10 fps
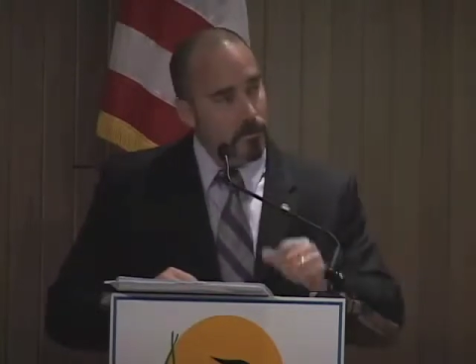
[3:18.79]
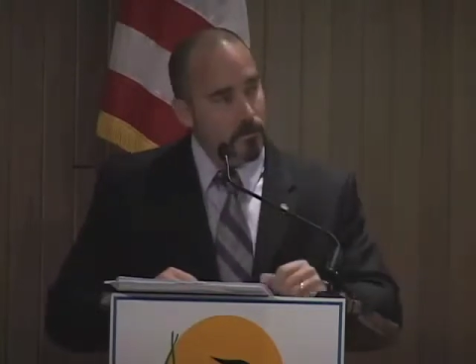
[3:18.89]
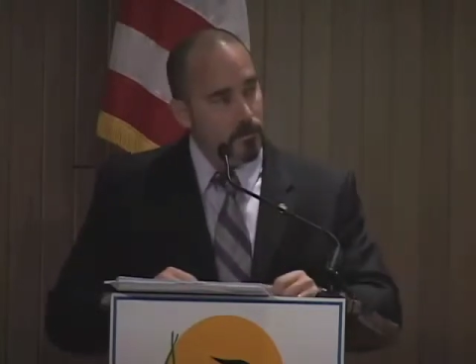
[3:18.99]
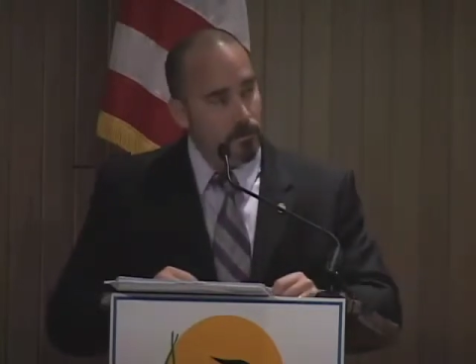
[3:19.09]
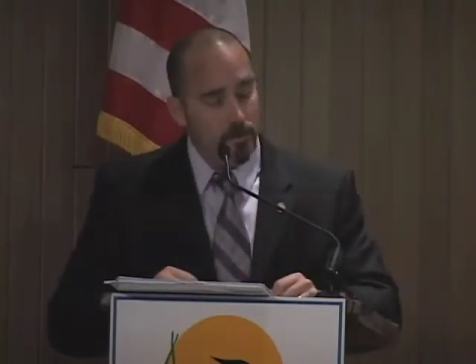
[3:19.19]

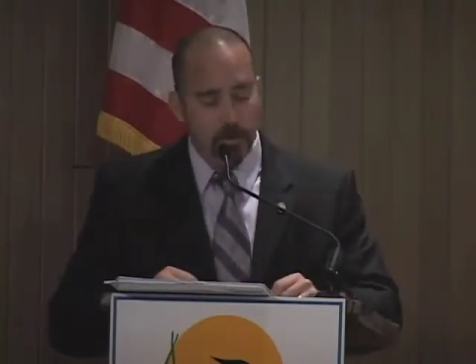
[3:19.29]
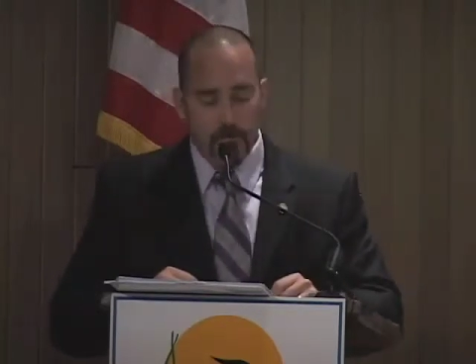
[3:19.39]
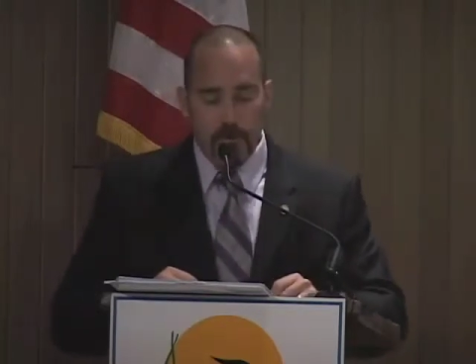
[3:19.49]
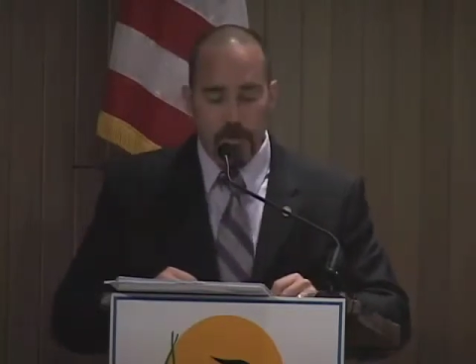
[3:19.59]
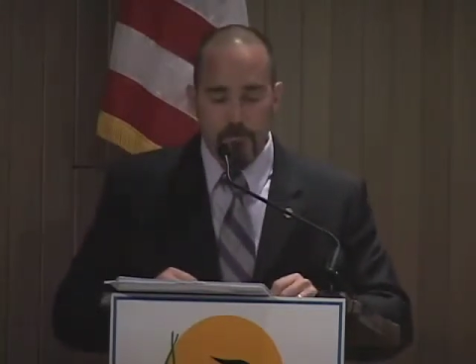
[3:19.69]
If you look
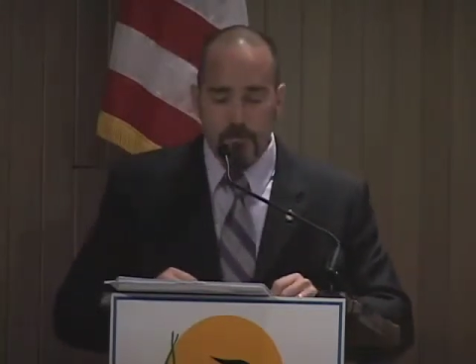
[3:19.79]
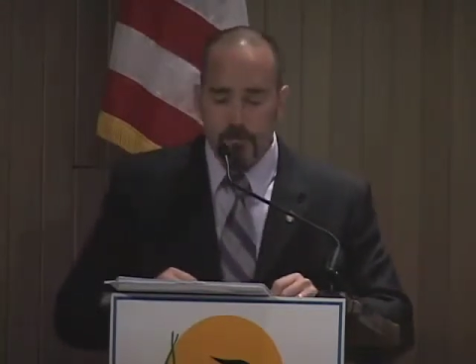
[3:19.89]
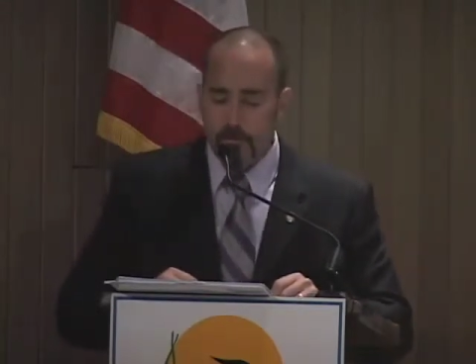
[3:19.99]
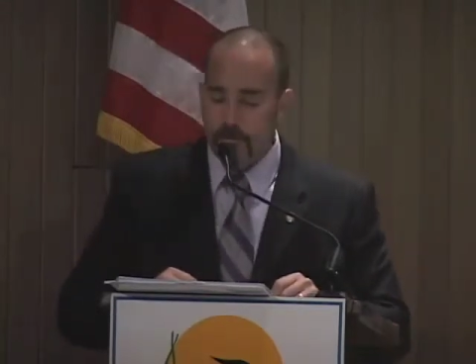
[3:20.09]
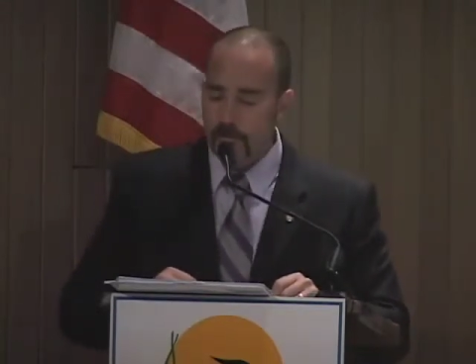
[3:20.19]
at
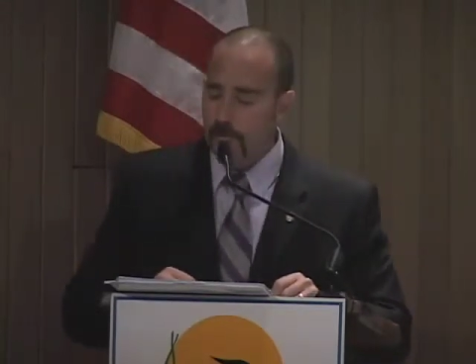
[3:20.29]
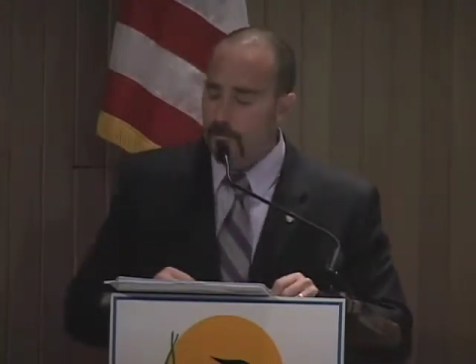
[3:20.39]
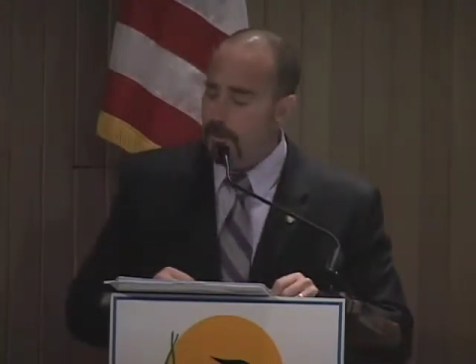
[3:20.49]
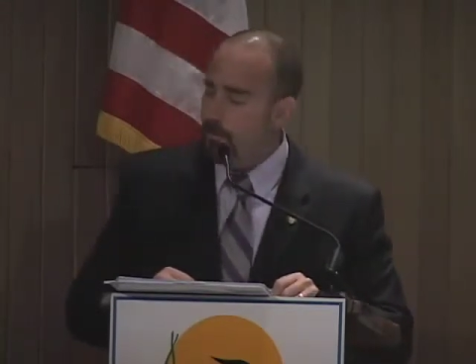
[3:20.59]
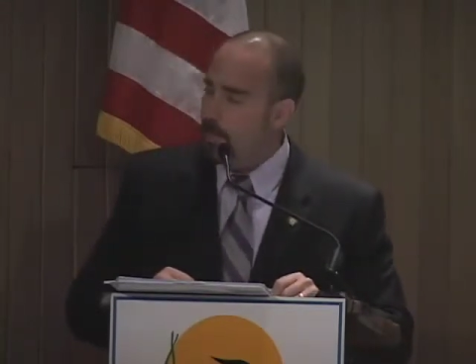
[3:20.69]
phosphorus, do
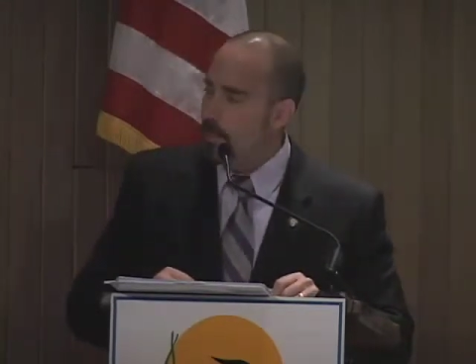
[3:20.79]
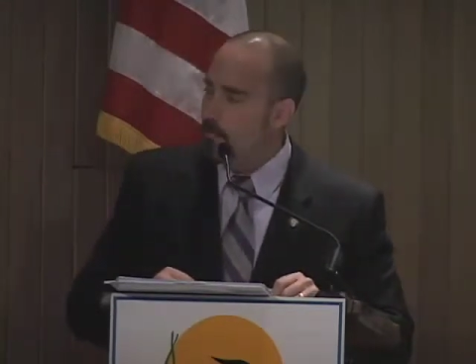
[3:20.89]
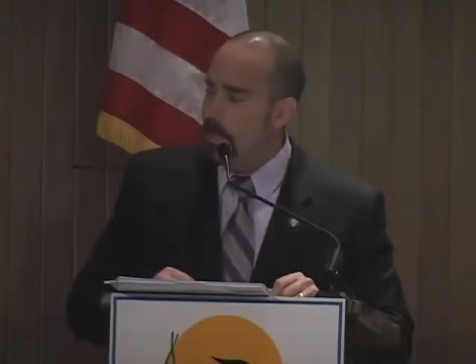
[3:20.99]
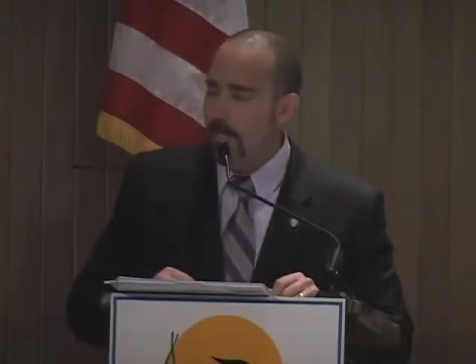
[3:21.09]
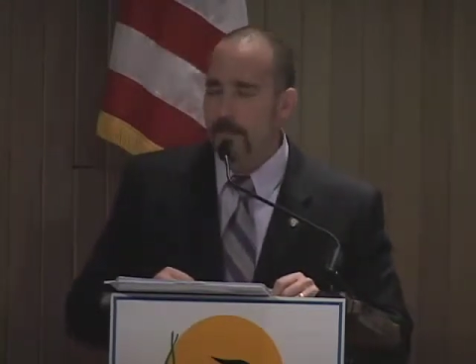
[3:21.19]
the same kind
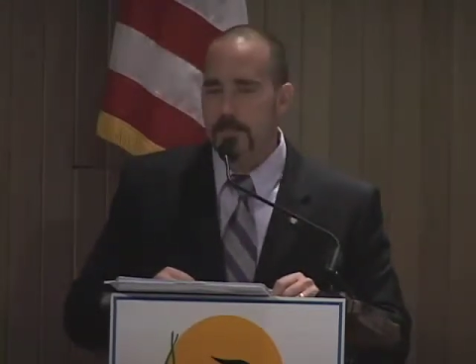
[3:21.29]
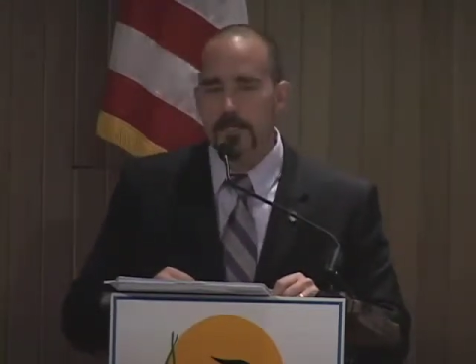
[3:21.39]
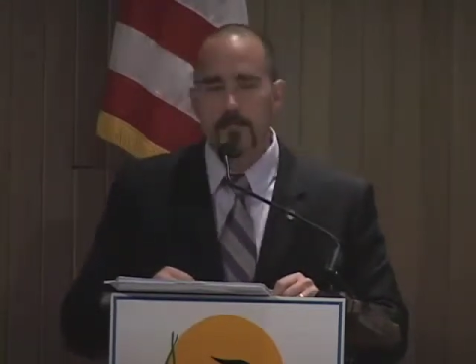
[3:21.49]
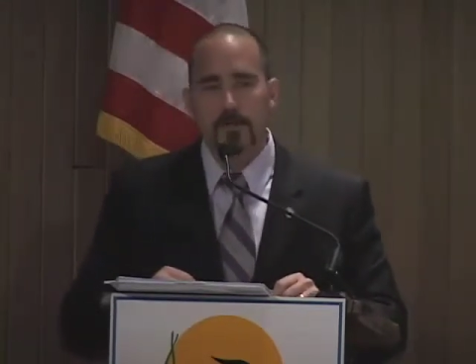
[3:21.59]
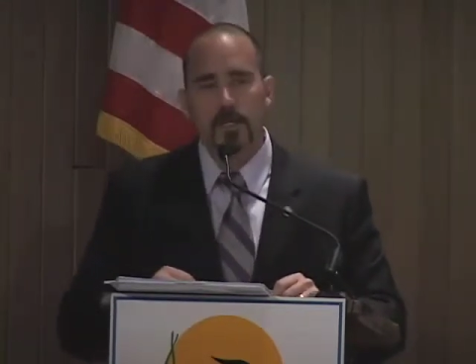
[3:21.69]
of math, a
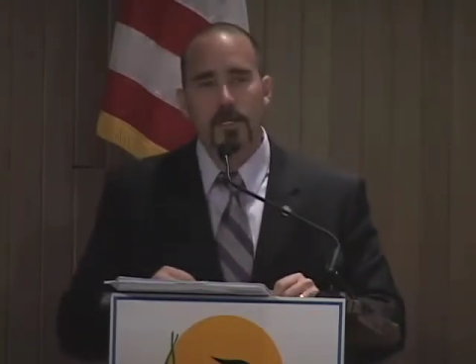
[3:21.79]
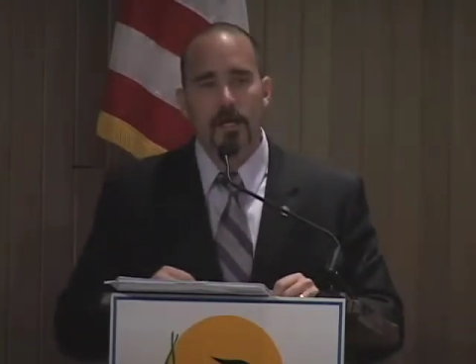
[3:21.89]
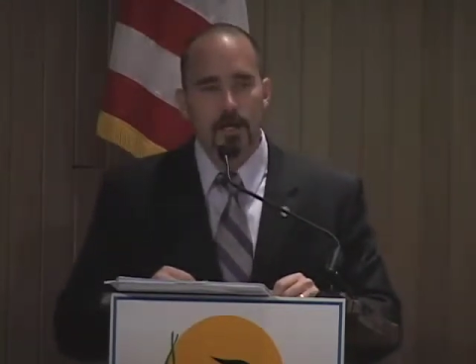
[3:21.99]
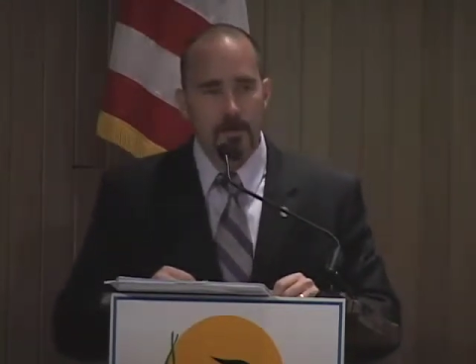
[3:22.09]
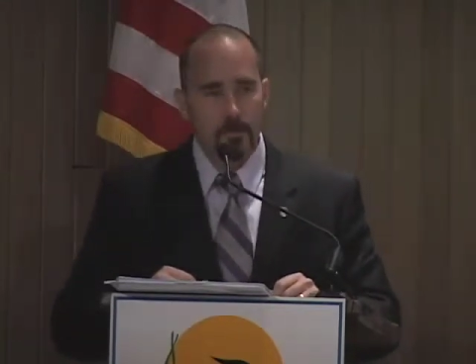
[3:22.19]

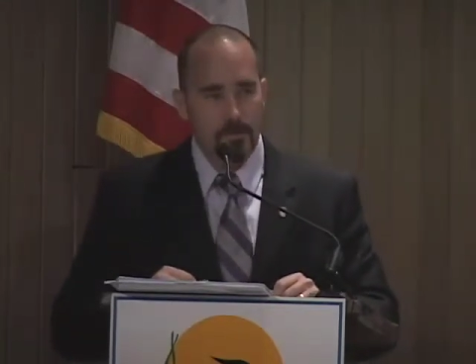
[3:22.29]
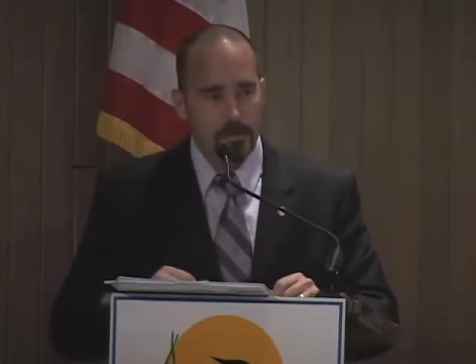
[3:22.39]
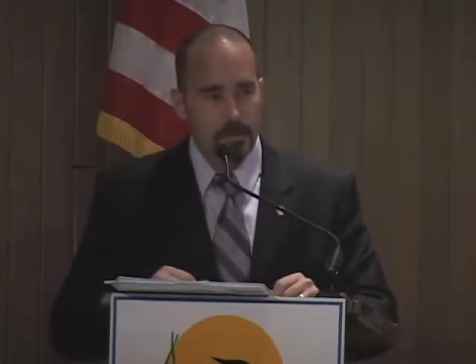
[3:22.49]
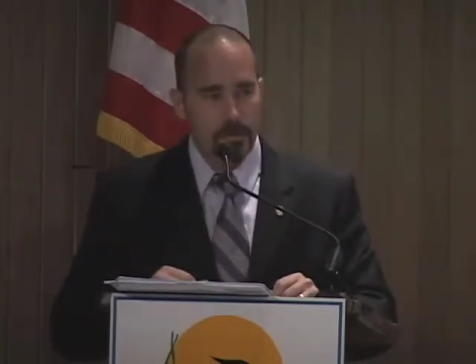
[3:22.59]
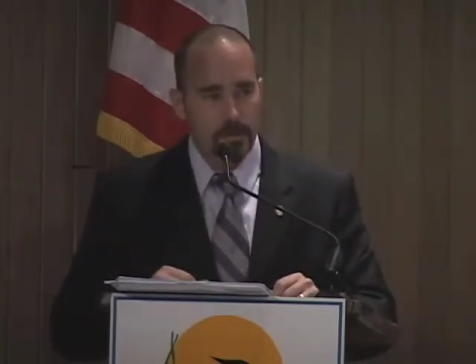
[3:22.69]

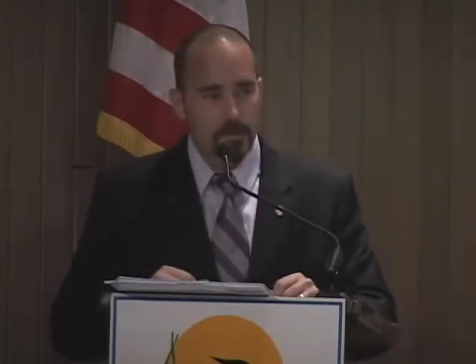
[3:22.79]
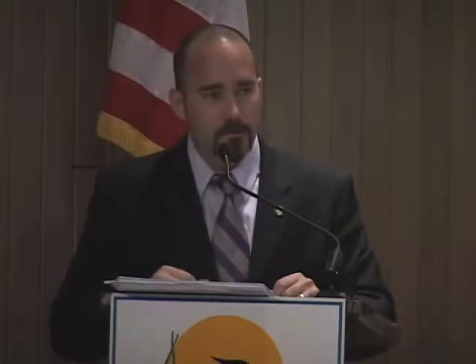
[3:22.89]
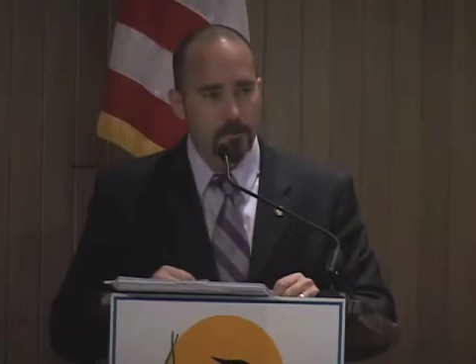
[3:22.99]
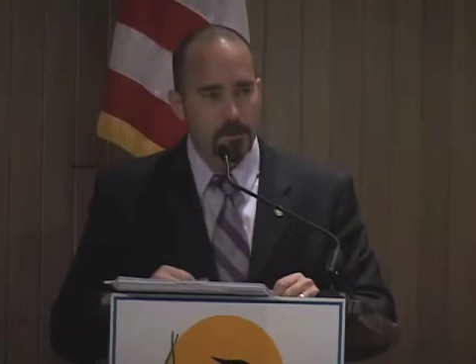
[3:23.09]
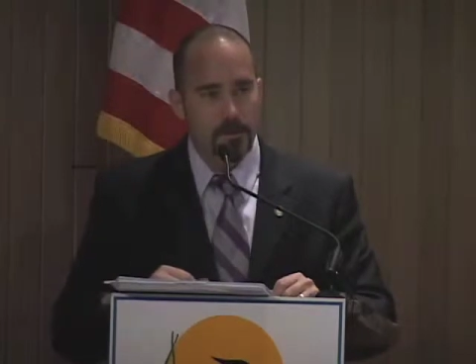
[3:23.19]
79%
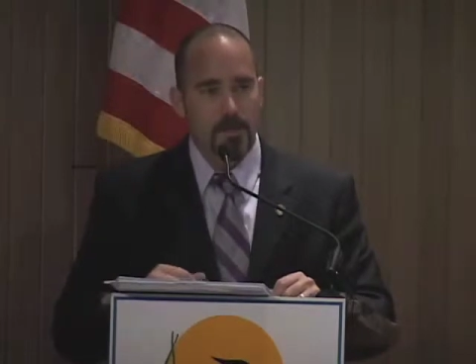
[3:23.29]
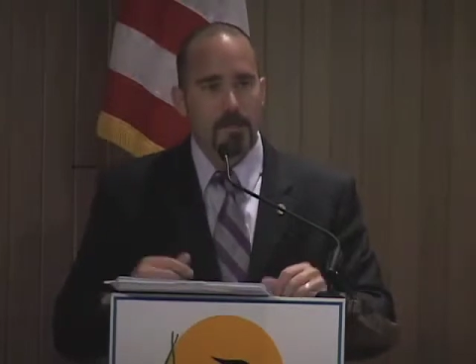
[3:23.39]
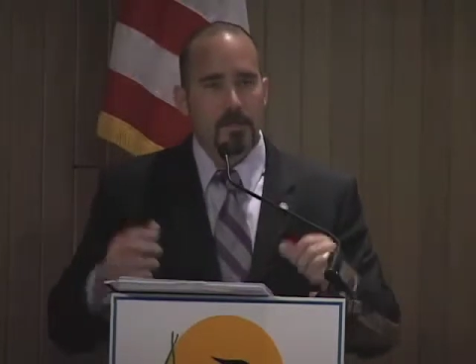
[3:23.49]
increase.